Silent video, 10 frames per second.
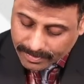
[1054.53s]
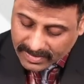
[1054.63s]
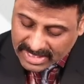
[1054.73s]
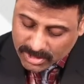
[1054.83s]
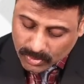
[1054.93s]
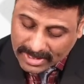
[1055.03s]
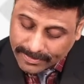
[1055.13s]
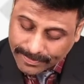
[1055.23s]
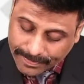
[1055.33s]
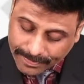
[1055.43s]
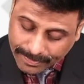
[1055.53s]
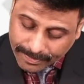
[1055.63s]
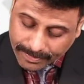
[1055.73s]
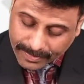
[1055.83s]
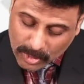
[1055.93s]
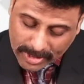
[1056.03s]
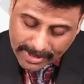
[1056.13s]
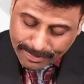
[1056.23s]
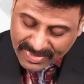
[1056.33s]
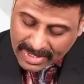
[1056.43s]
This one.
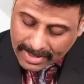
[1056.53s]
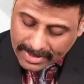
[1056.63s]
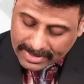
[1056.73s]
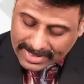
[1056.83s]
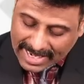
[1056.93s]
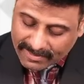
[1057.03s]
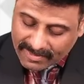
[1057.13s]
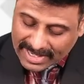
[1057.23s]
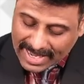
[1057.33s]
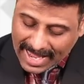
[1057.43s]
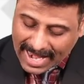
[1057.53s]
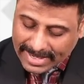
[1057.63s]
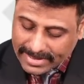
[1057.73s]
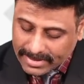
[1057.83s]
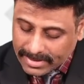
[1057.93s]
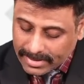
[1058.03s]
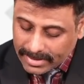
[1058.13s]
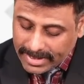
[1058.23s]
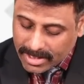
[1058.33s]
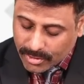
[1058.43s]
Okay. In that we will add
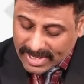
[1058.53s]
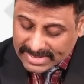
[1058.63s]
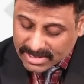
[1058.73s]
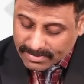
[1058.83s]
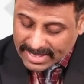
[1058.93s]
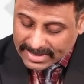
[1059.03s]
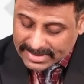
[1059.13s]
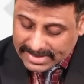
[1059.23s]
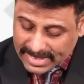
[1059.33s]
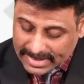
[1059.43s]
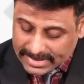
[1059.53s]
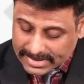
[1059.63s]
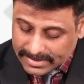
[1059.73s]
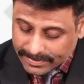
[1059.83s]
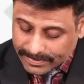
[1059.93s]
interest minus tax.